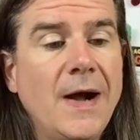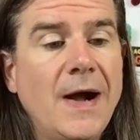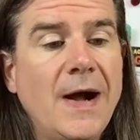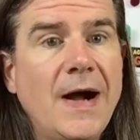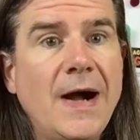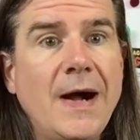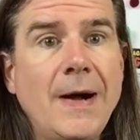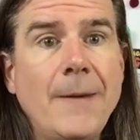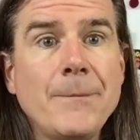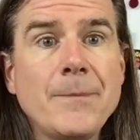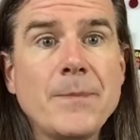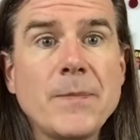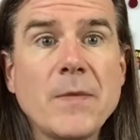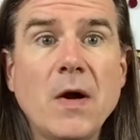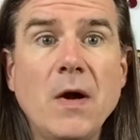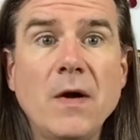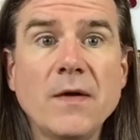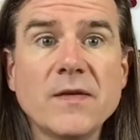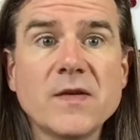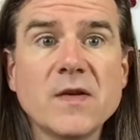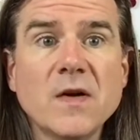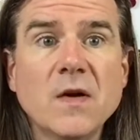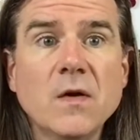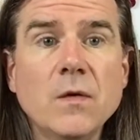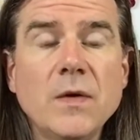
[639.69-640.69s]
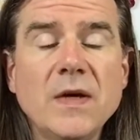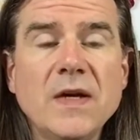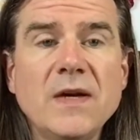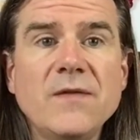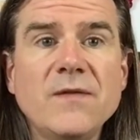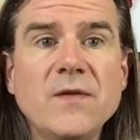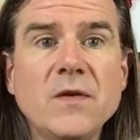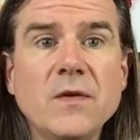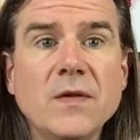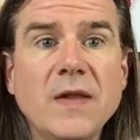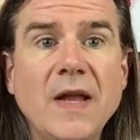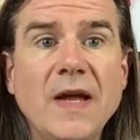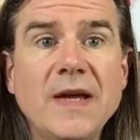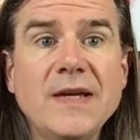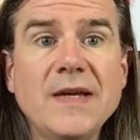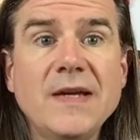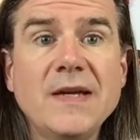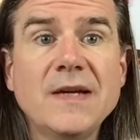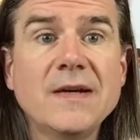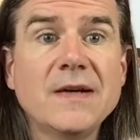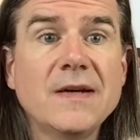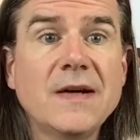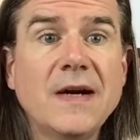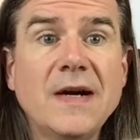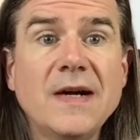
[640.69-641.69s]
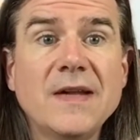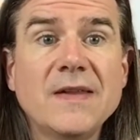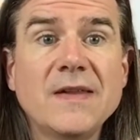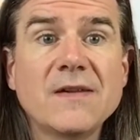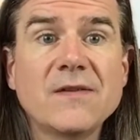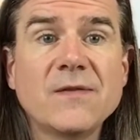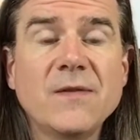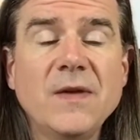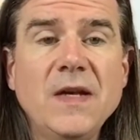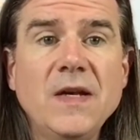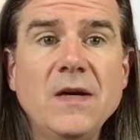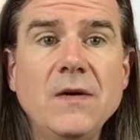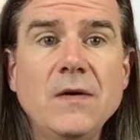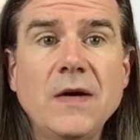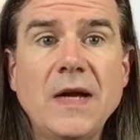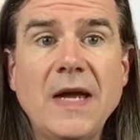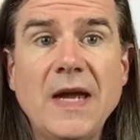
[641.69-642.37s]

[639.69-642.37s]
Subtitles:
Also, if you'd like this video